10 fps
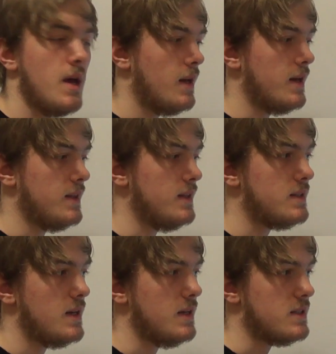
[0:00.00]
Like in
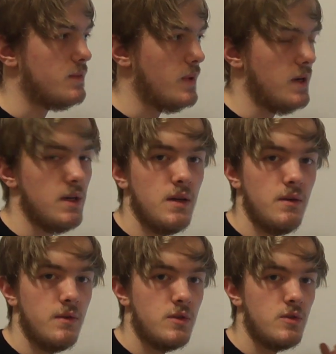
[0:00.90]
this case, we're
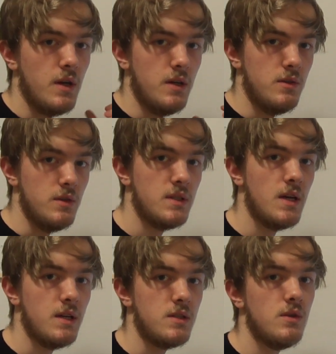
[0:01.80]
trying to
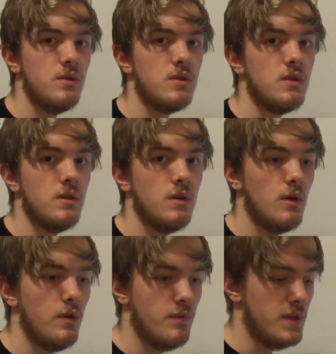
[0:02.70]
design a solution
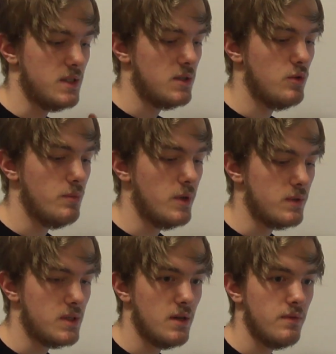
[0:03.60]
of this luminol
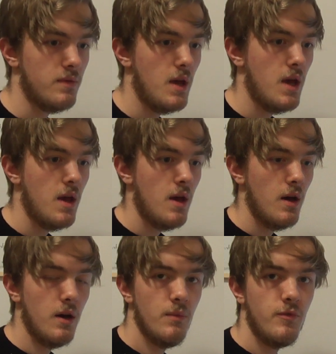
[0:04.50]
stuff
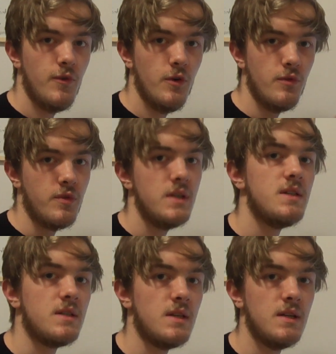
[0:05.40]
for
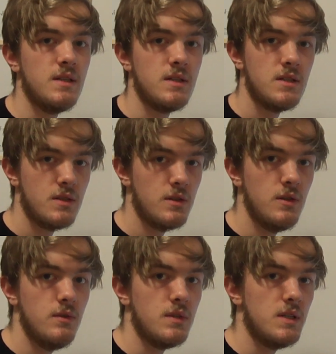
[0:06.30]
forensic scientists to
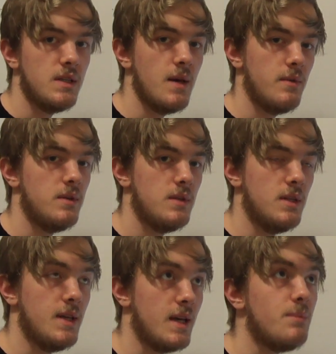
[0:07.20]
use to
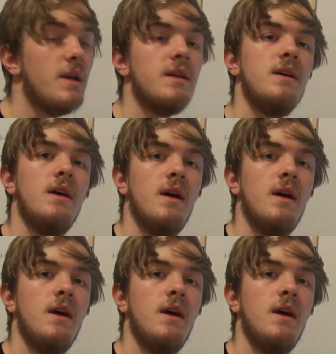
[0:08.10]
detect blood.